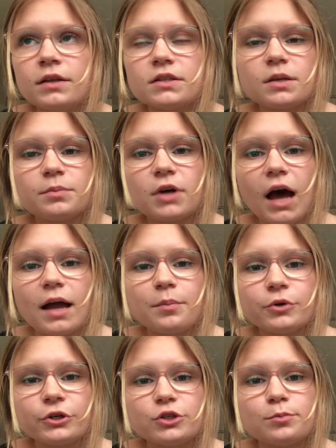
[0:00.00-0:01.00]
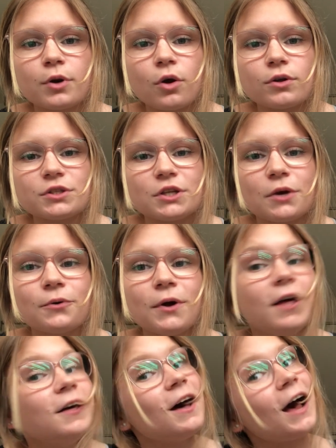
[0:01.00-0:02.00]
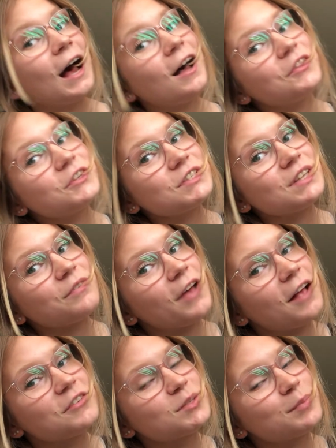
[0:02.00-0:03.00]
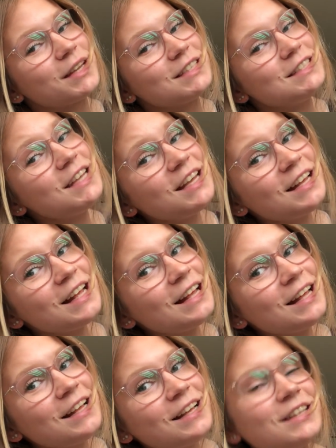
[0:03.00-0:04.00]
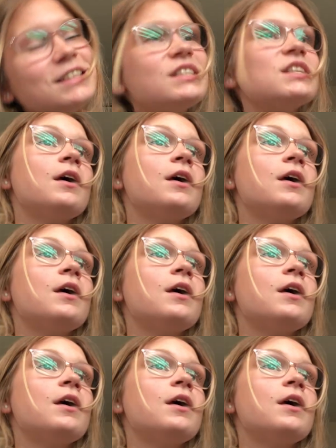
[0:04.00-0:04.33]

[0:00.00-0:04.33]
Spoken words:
Some God merch, but also other stuff. I have some ideas.